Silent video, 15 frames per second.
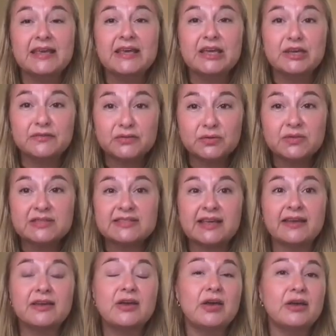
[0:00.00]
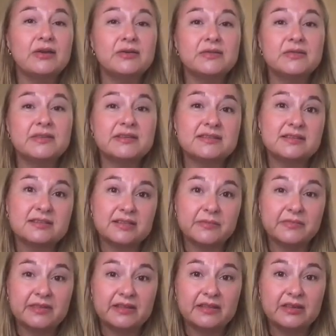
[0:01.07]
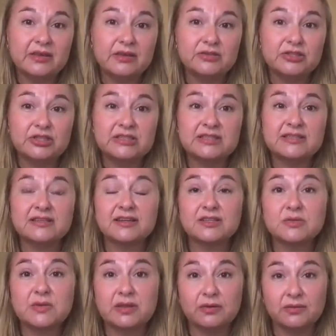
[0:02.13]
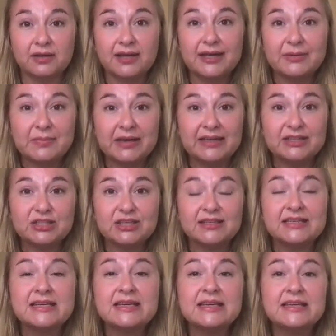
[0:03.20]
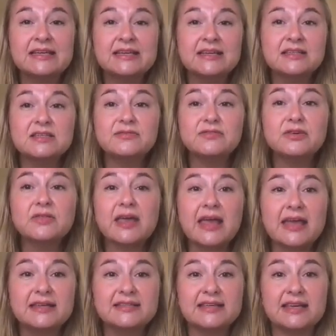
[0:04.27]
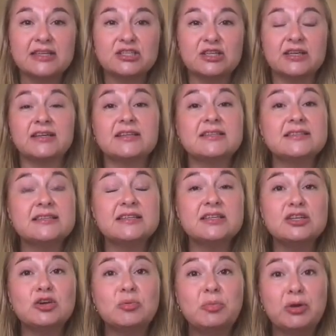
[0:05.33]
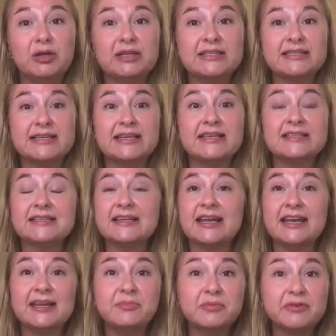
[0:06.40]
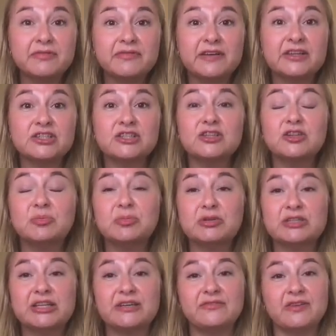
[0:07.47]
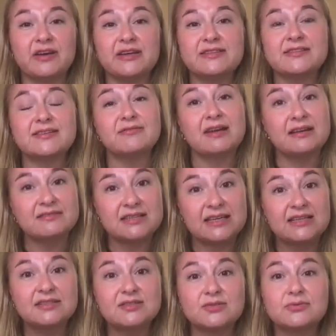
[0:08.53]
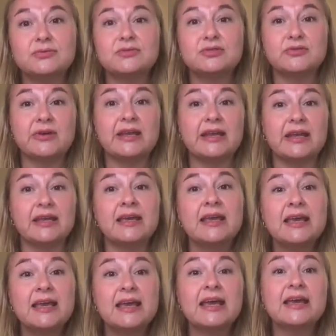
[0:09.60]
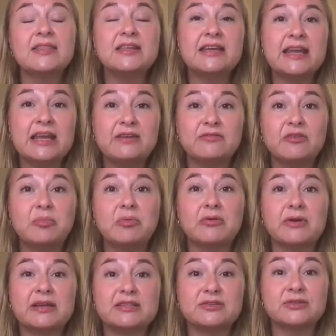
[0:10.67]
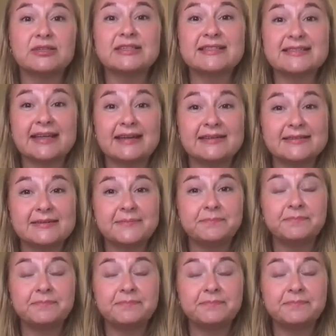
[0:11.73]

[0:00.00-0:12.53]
If you're the SENCO, this is something that you should discuss with your line manager, and if you're the head teacher, consider your policies and any professional body advice around in-school screening and the need for parental consent.